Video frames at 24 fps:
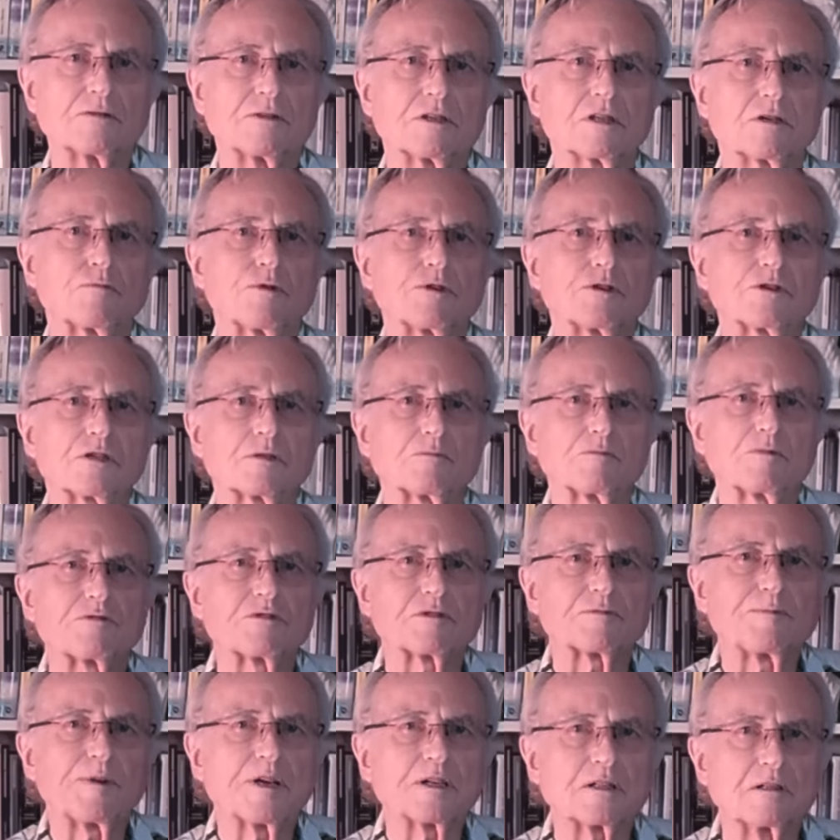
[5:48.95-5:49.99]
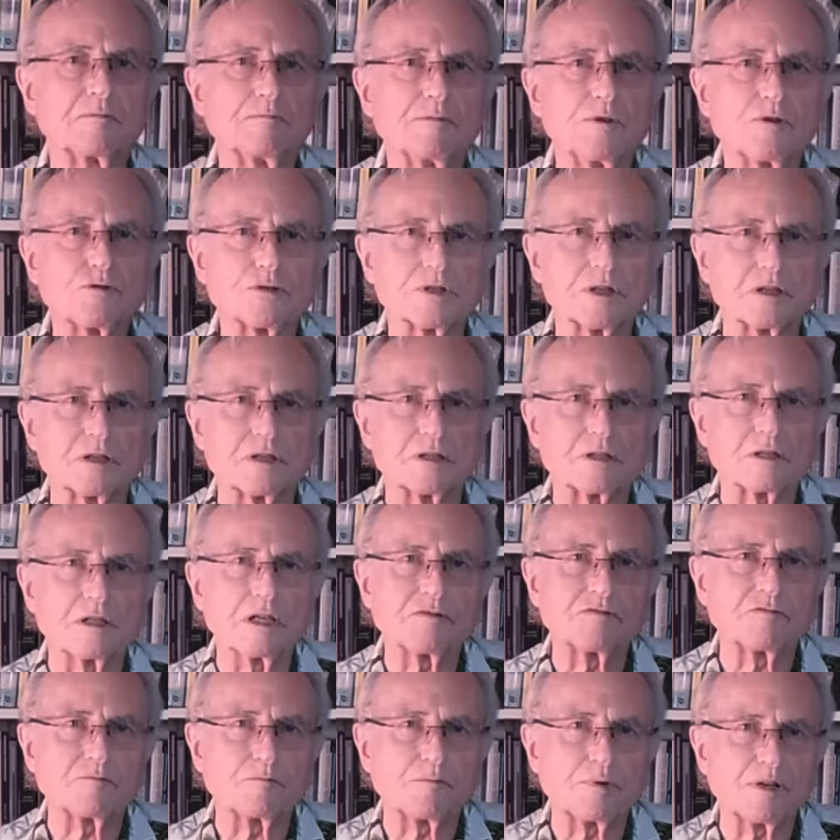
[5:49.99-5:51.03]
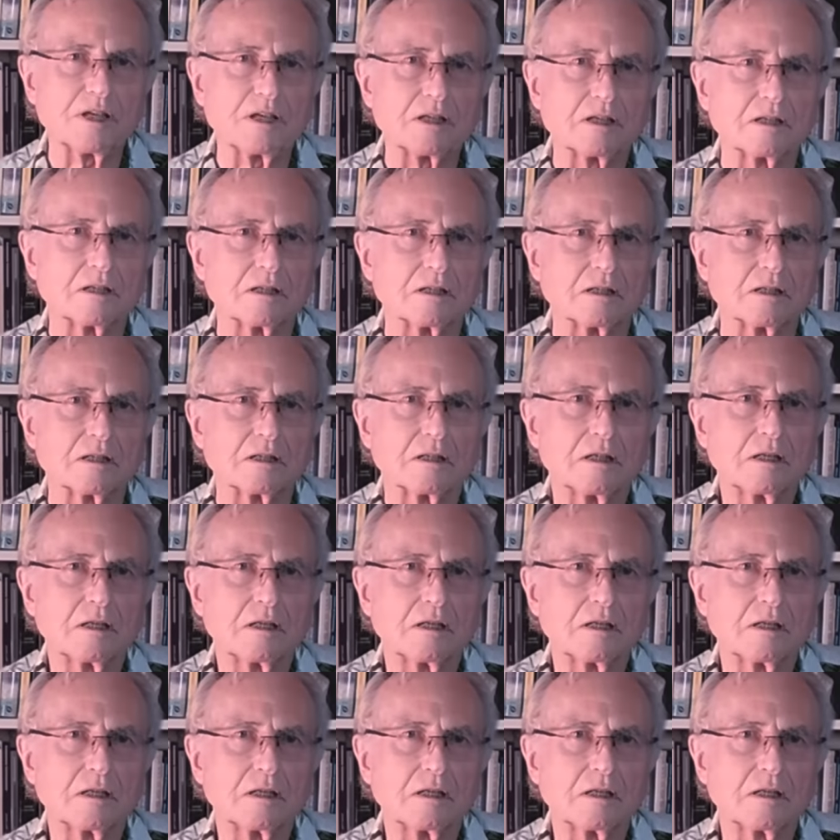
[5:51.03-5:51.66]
this question with respect to music is Steven Pinker